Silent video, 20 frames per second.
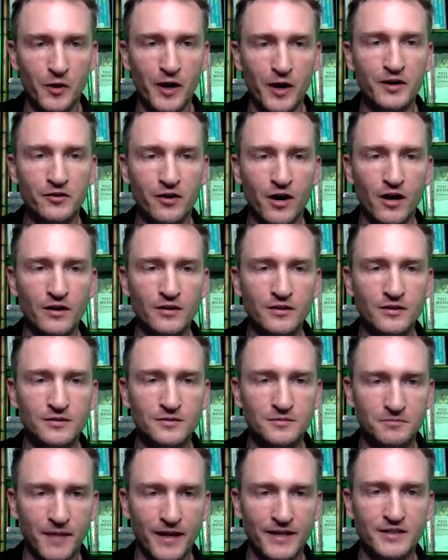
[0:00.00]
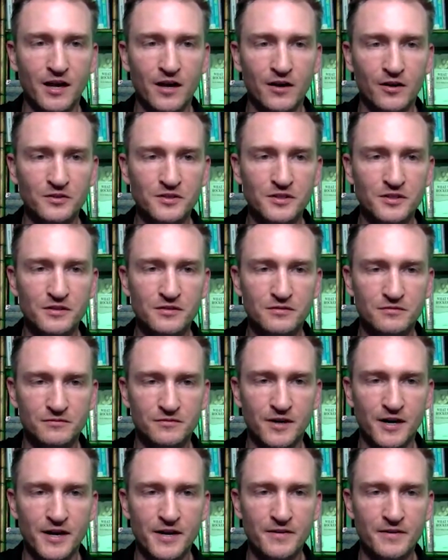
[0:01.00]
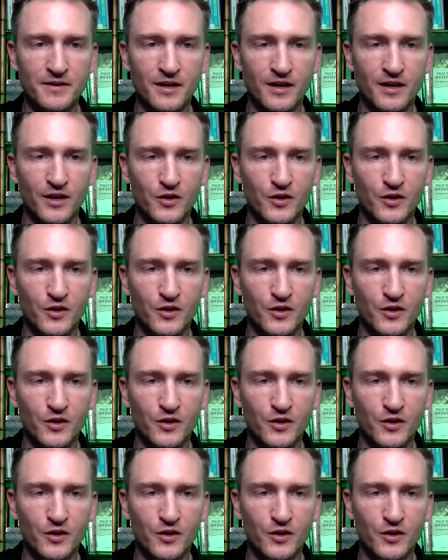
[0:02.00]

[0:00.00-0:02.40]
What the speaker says: Ray Kroc, McDonald's, right?